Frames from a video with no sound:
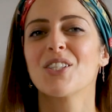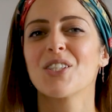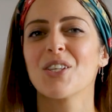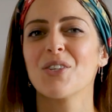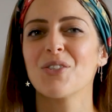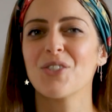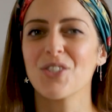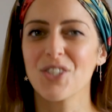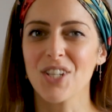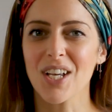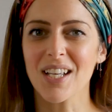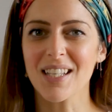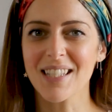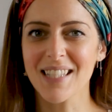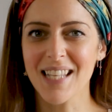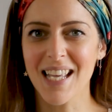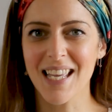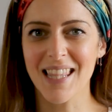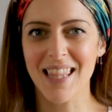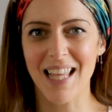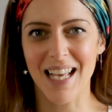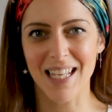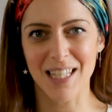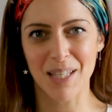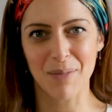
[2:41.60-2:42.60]
So just
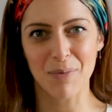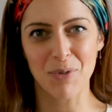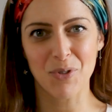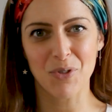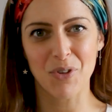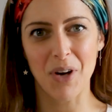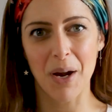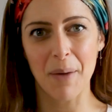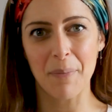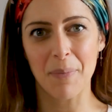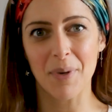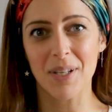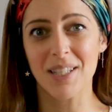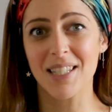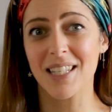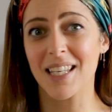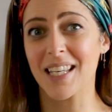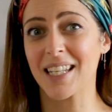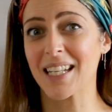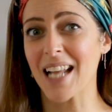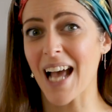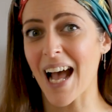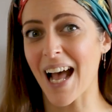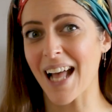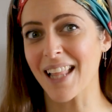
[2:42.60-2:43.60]
hit that subscribe
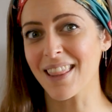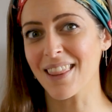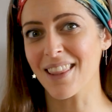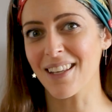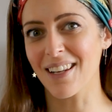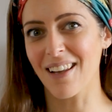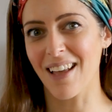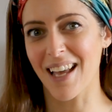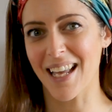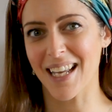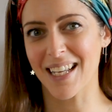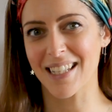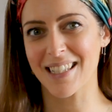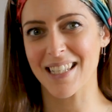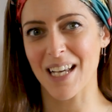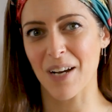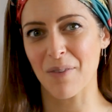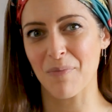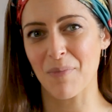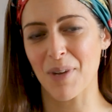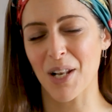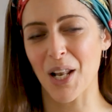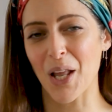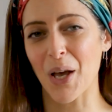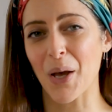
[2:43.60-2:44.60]
button and the like
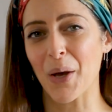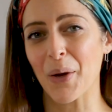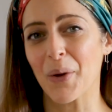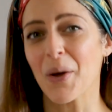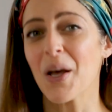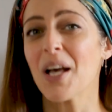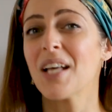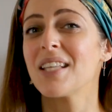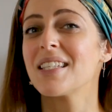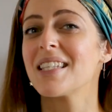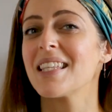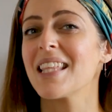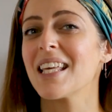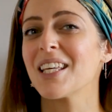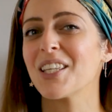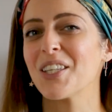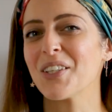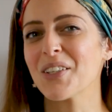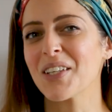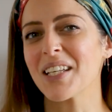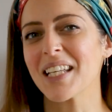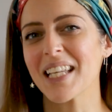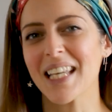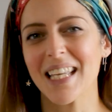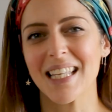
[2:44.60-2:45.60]
down below so that
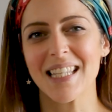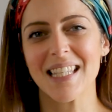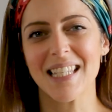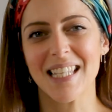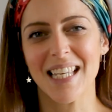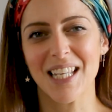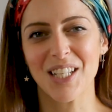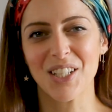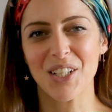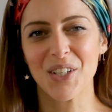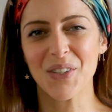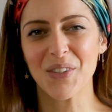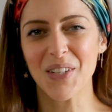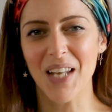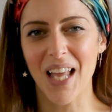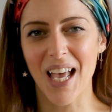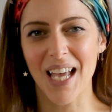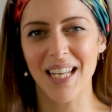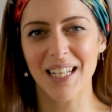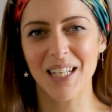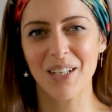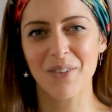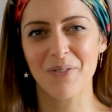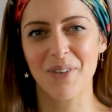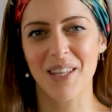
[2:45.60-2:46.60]
you can continue
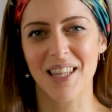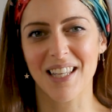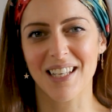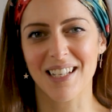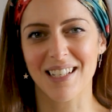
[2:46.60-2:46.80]
learning with